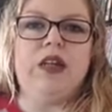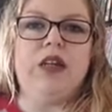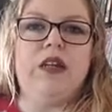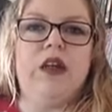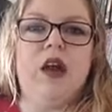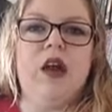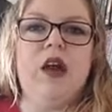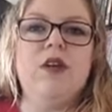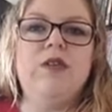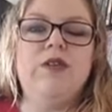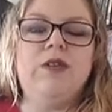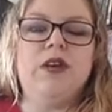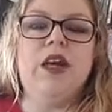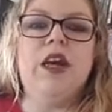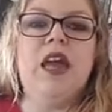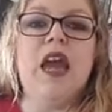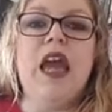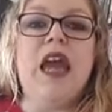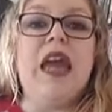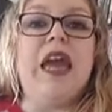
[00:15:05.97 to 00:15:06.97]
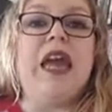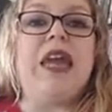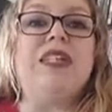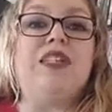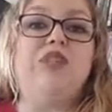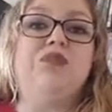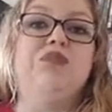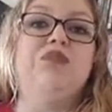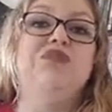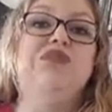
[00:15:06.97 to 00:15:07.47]
and hovering,
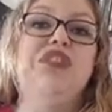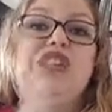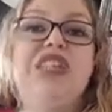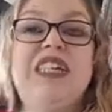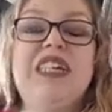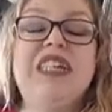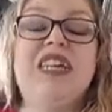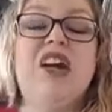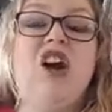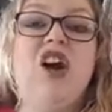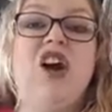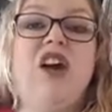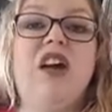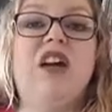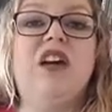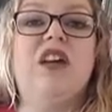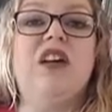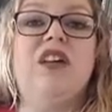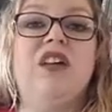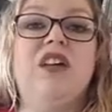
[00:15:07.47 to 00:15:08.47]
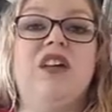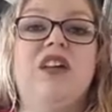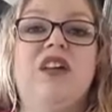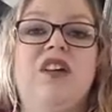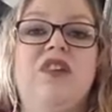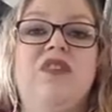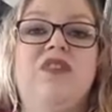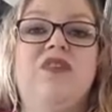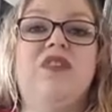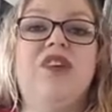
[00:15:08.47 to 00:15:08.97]
it's really hard
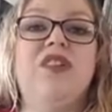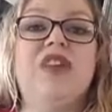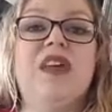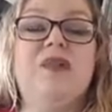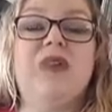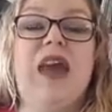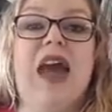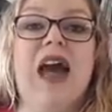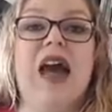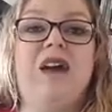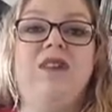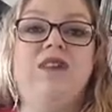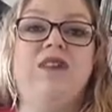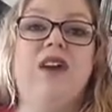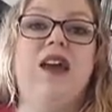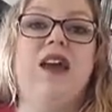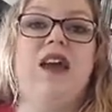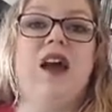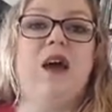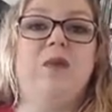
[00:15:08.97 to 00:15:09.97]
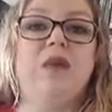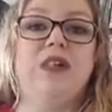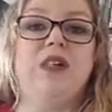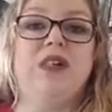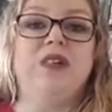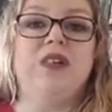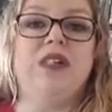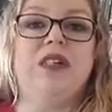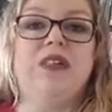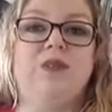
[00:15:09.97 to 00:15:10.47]
for them to have an
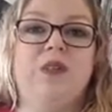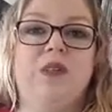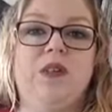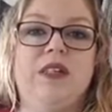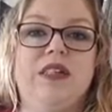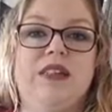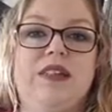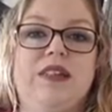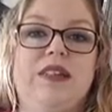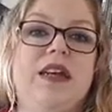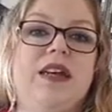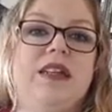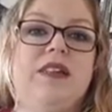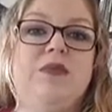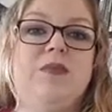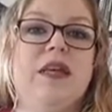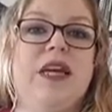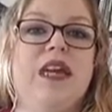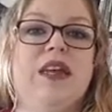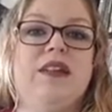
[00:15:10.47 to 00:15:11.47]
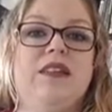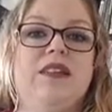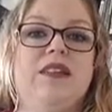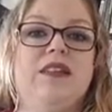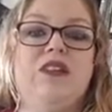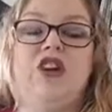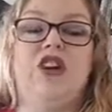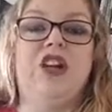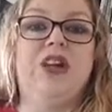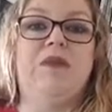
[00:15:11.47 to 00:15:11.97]
opportunity for success because it's
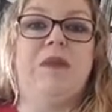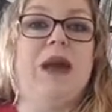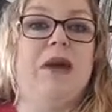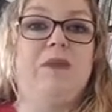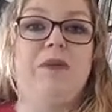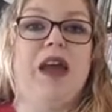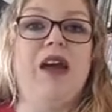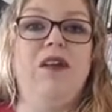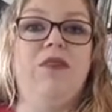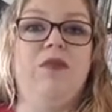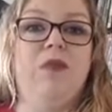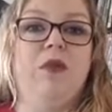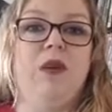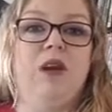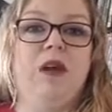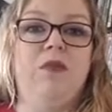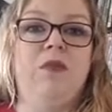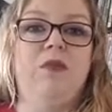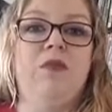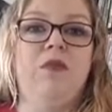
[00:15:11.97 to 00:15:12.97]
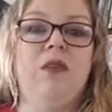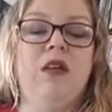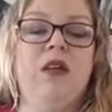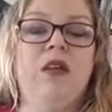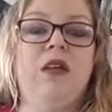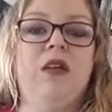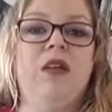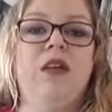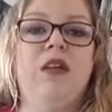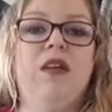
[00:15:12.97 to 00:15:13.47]
already mapped out for them.
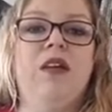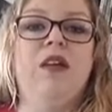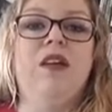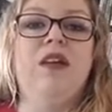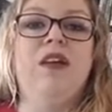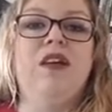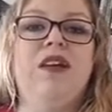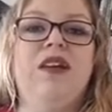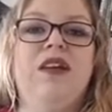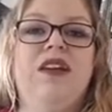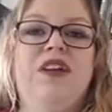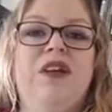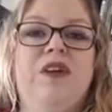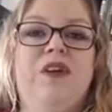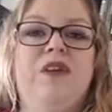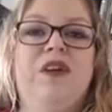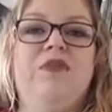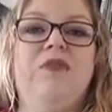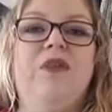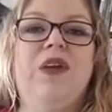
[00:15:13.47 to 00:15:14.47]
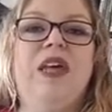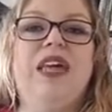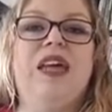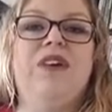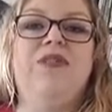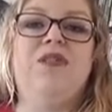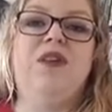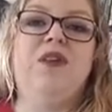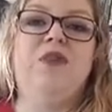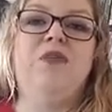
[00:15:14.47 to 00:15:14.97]
If we
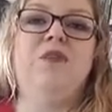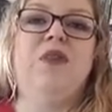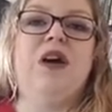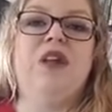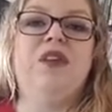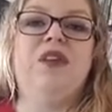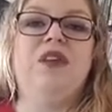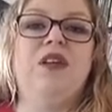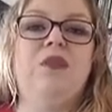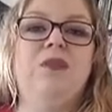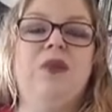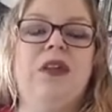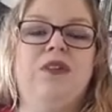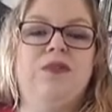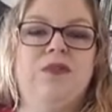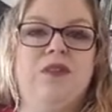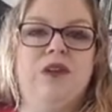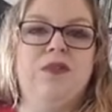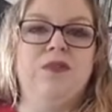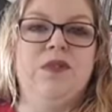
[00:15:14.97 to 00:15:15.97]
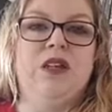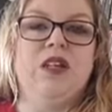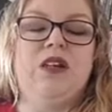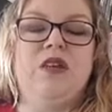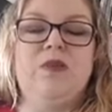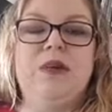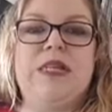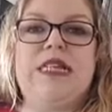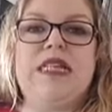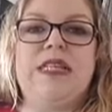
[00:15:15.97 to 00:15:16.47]
give them a little bit of room, a
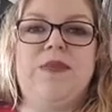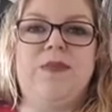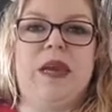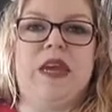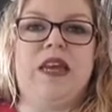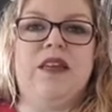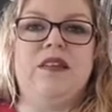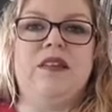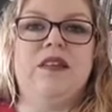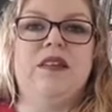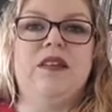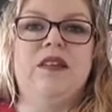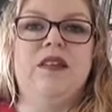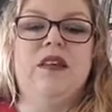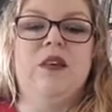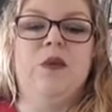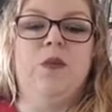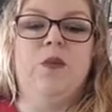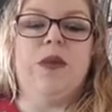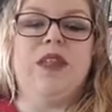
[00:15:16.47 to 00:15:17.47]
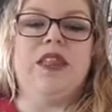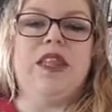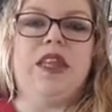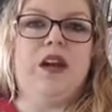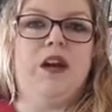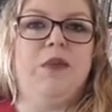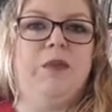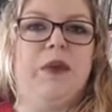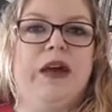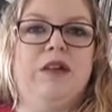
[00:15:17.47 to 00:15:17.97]
little bit of space within
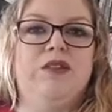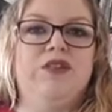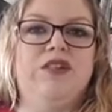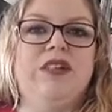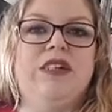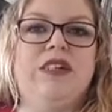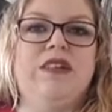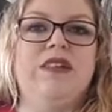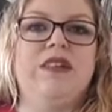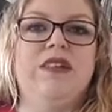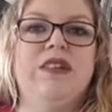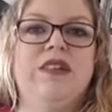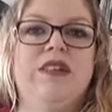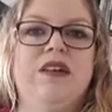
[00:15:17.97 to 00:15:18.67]
our boundaries,